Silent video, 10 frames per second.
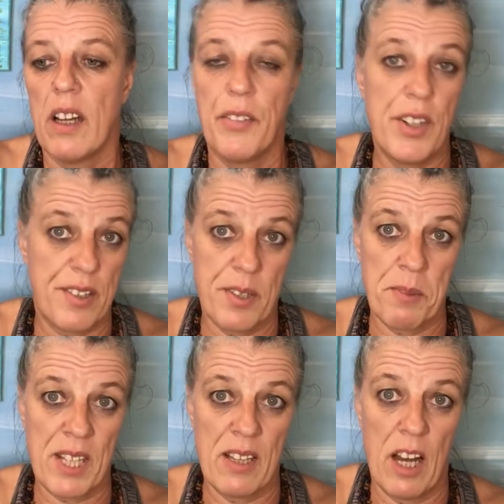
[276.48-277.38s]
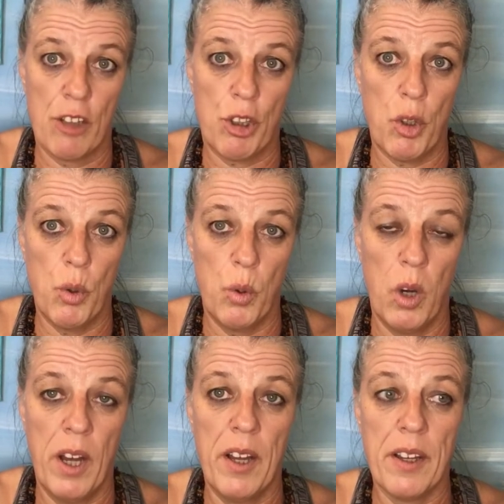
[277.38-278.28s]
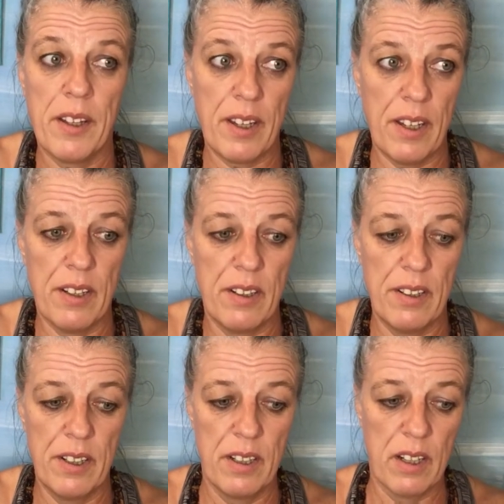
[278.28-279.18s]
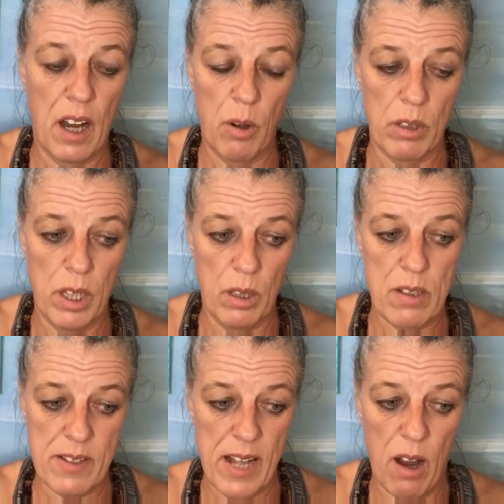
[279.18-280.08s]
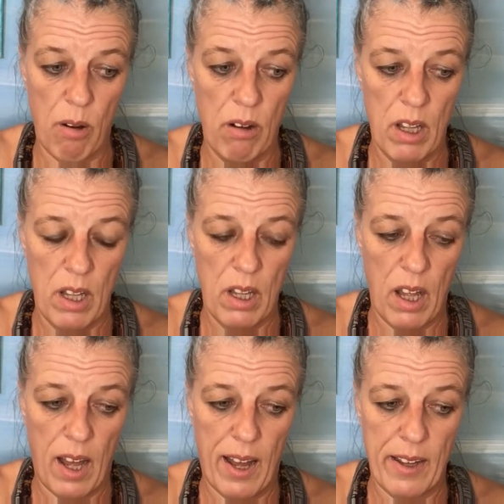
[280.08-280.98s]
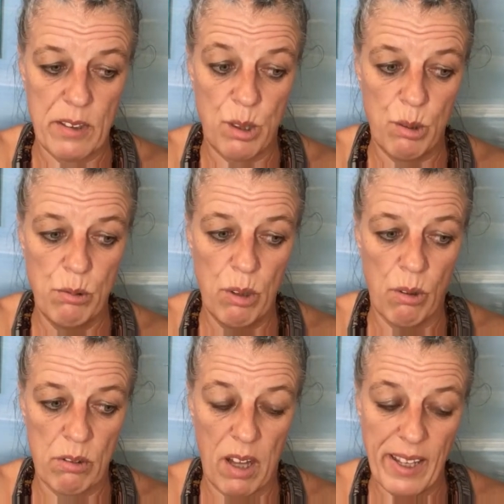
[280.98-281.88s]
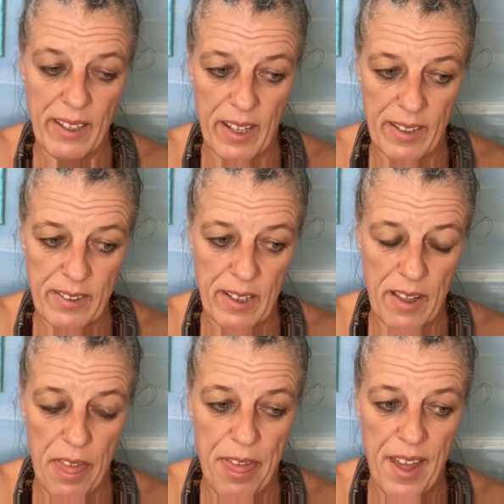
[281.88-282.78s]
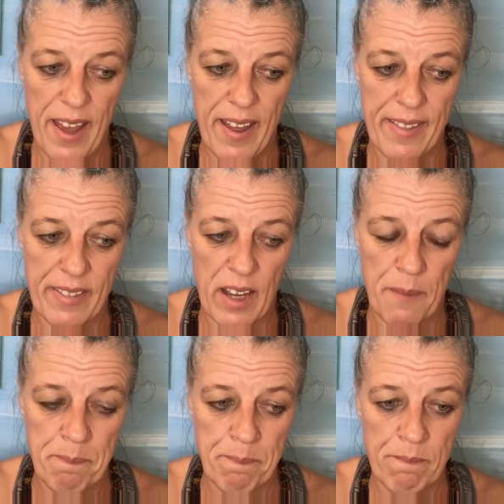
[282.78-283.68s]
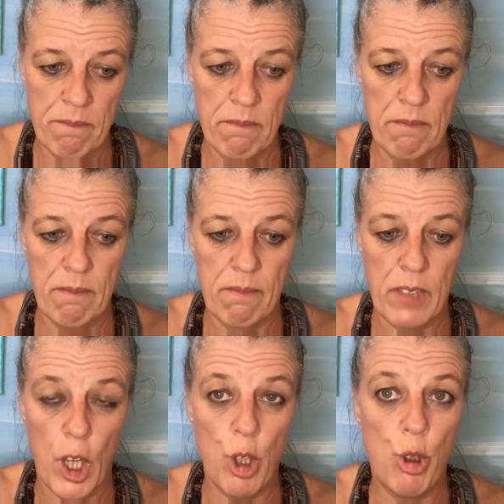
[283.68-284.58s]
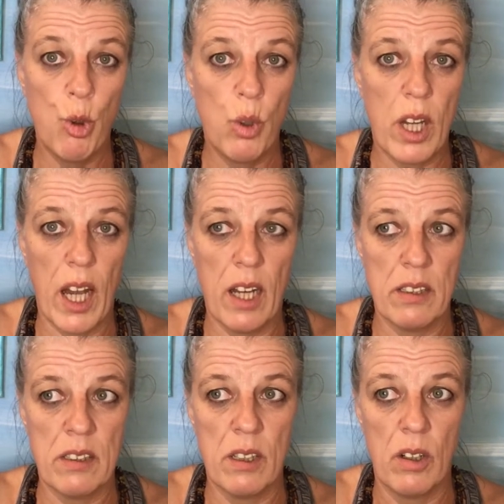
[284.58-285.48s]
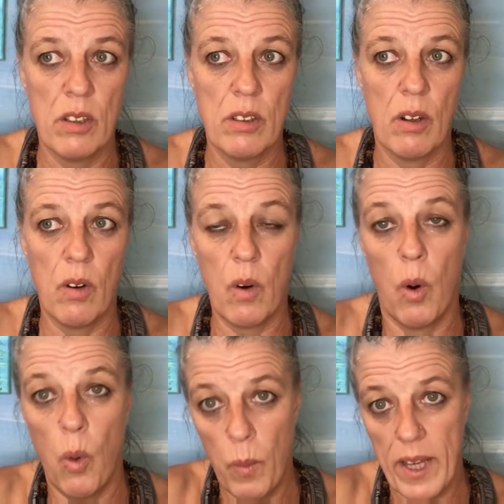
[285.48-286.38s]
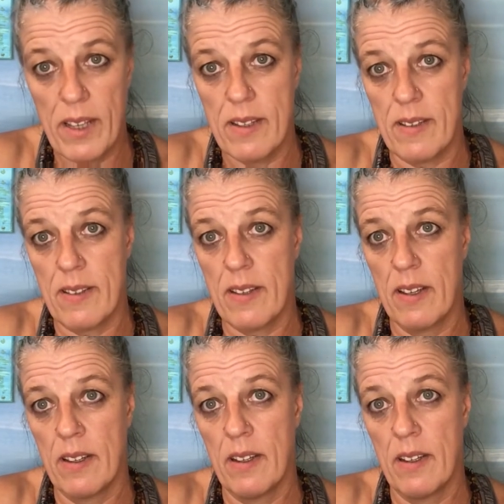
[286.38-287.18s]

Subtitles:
if there's something that you hear, how it looks now, and you don't like it, then you can always